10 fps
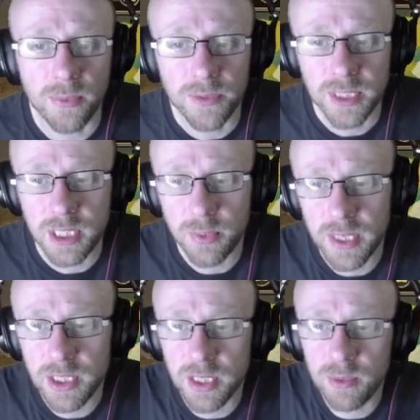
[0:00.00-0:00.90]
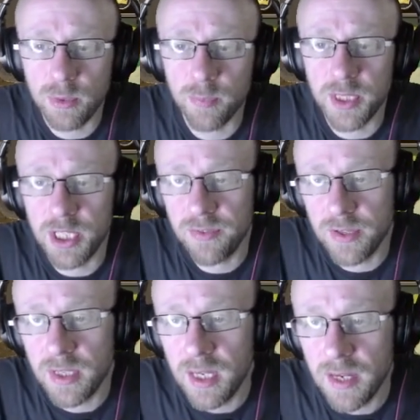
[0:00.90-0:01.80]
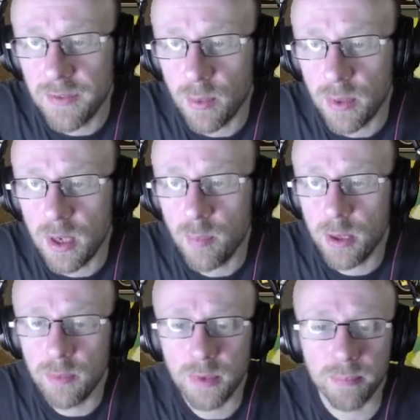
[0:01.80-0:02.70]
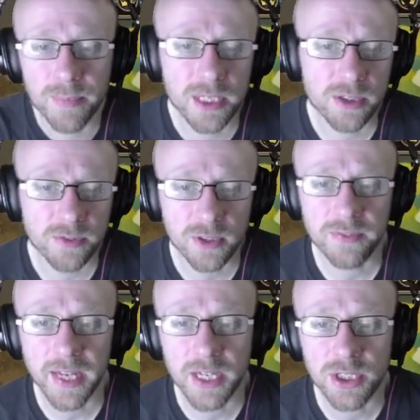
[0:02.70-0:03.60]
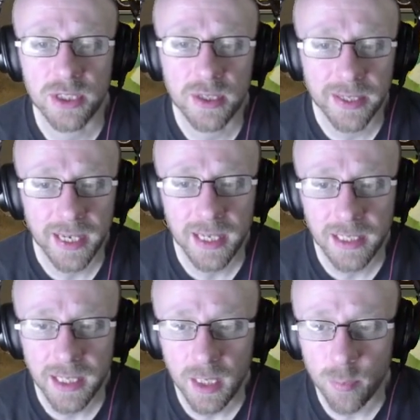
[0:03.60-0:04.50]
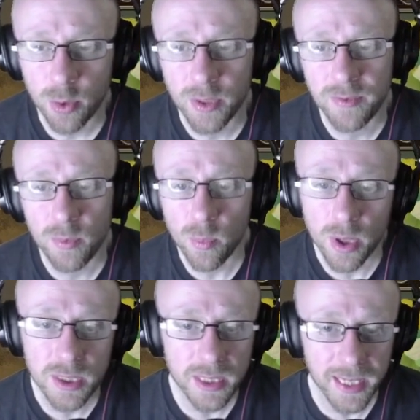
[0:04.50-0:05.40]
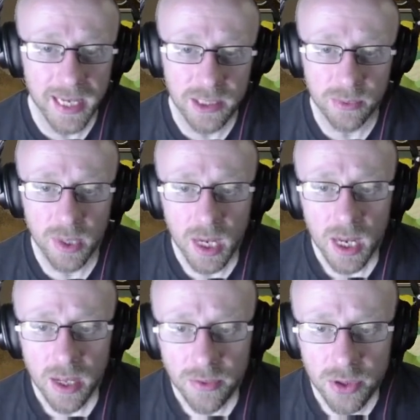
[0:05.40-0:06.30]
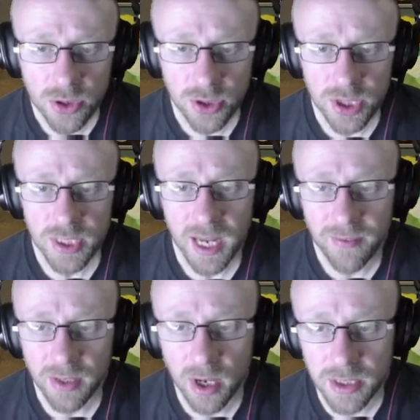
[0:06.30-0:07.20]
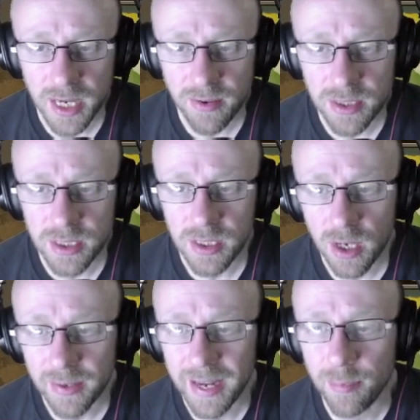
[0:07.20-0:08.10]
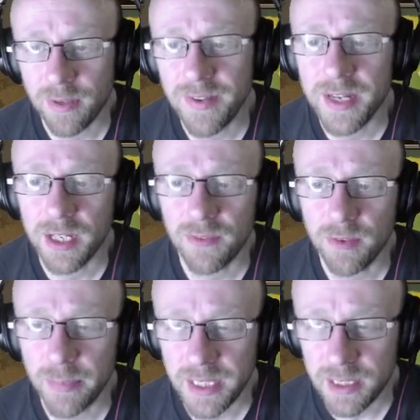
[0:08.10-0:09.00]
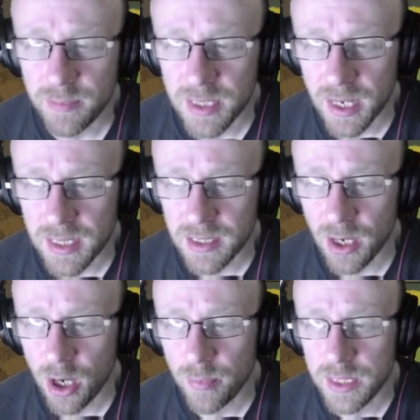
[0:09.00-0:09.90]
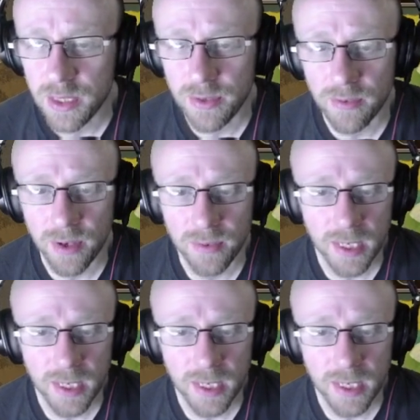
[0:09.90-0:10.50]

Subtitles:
The situation would be different if there were a permanent militia fortification, like a hill keep or even worse, a castle. The structures have a large garrison, are capable of fending off a medium-sized armies on their own.